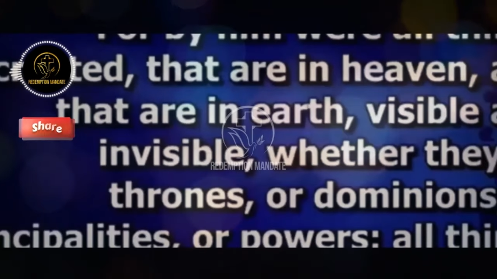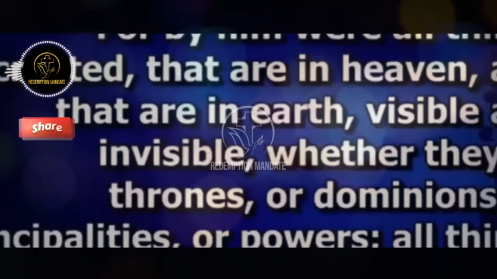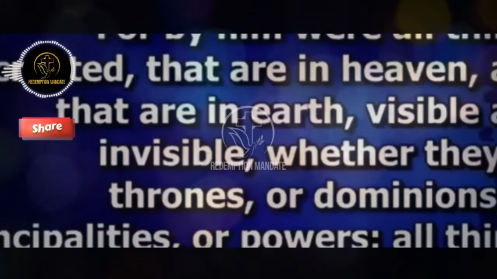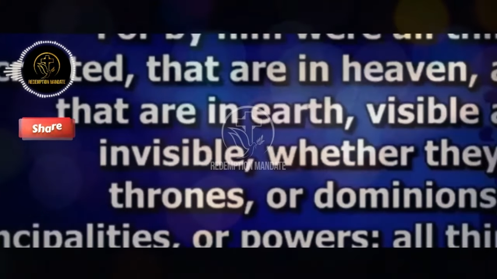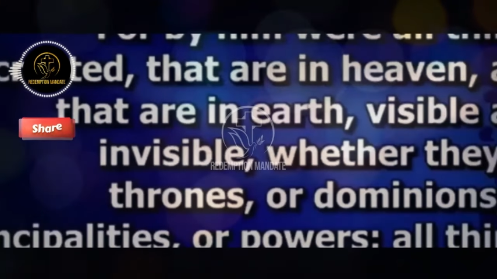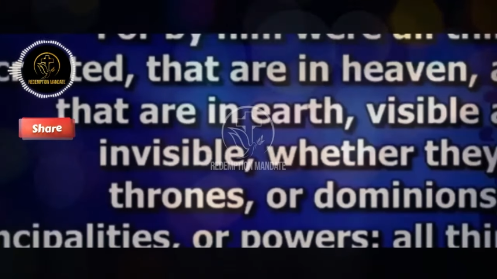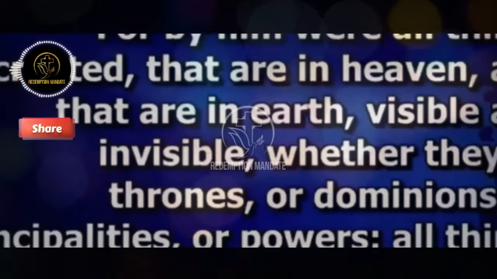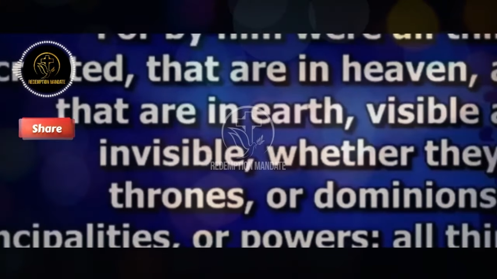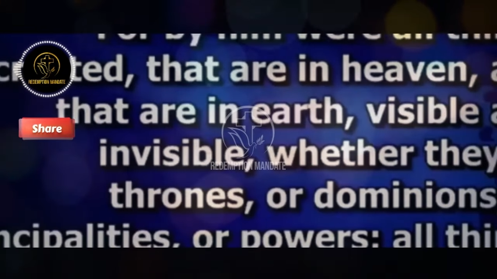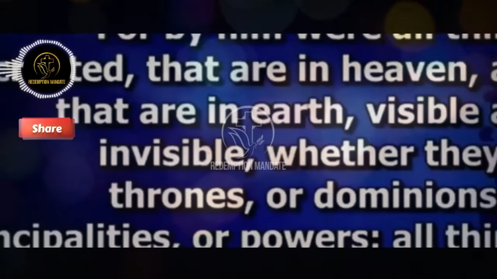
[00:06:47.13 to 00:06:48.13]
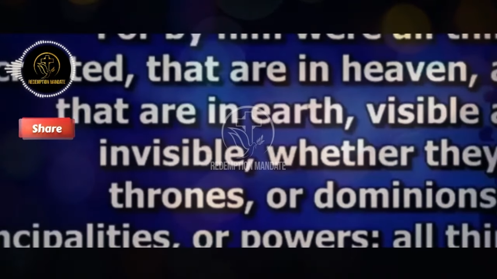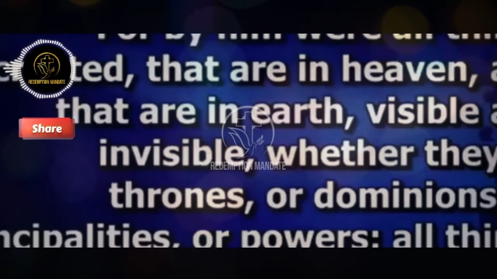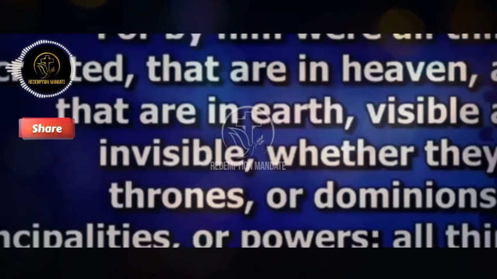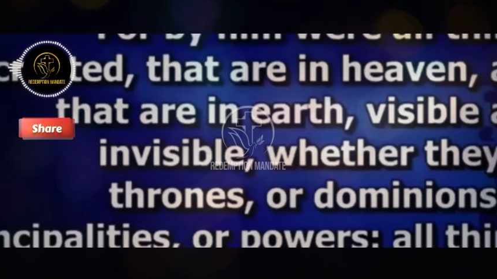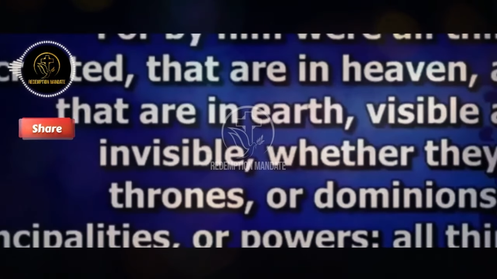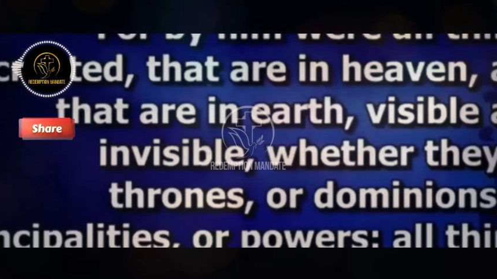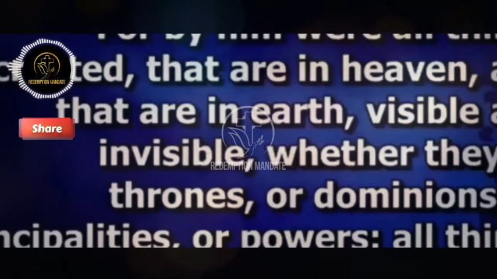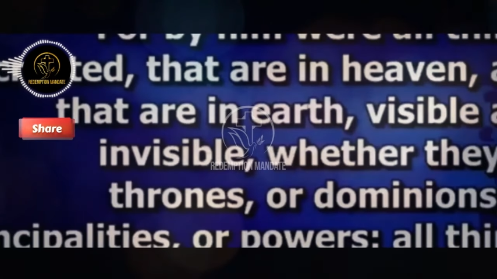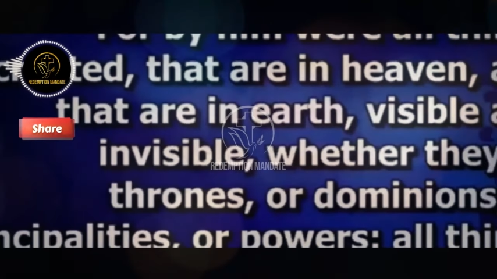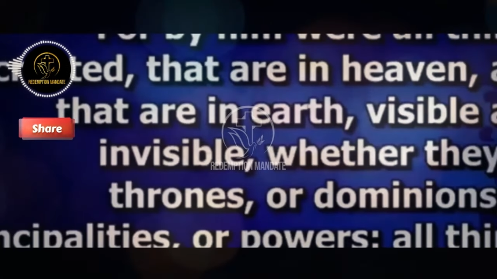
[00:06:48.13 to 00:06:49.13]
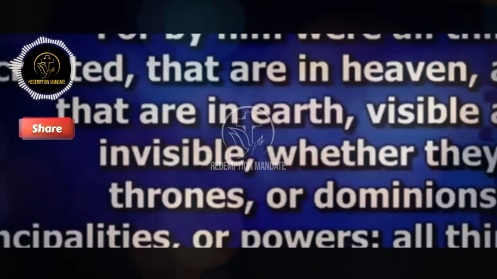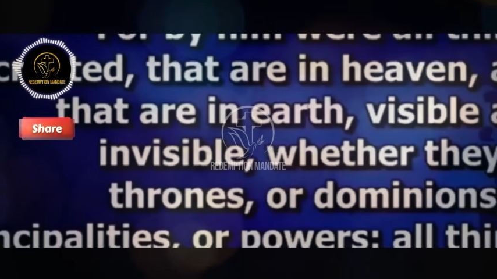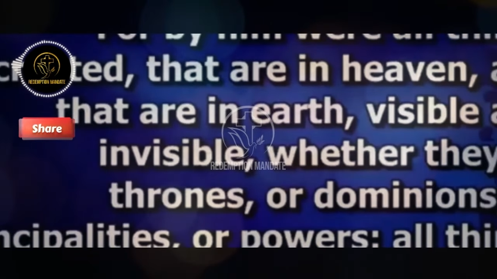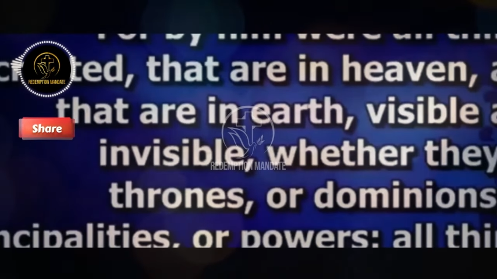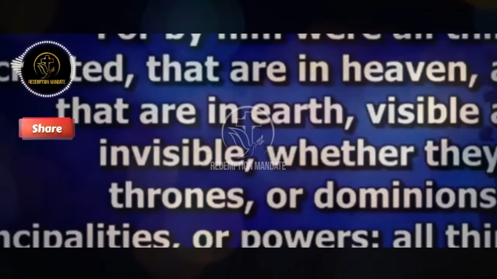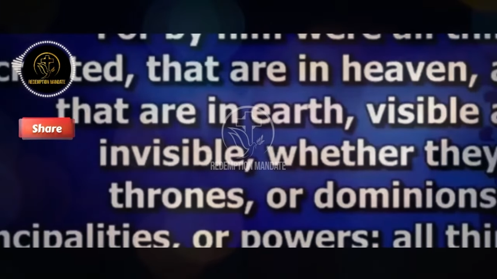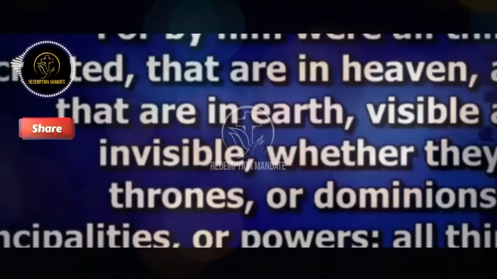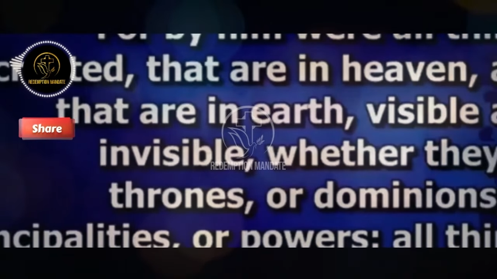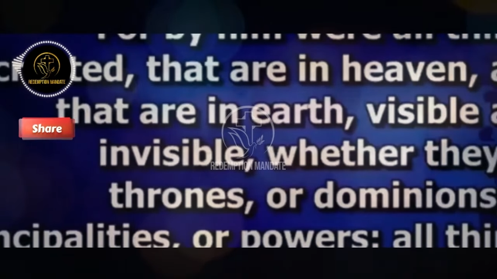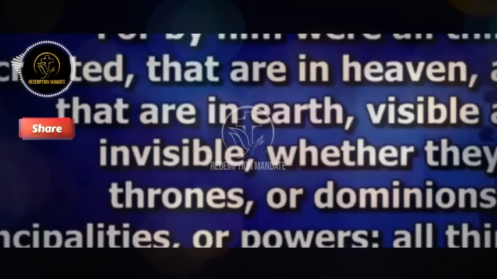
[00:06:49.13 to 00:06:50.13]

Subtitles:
No face is visible, so there are no lips to read.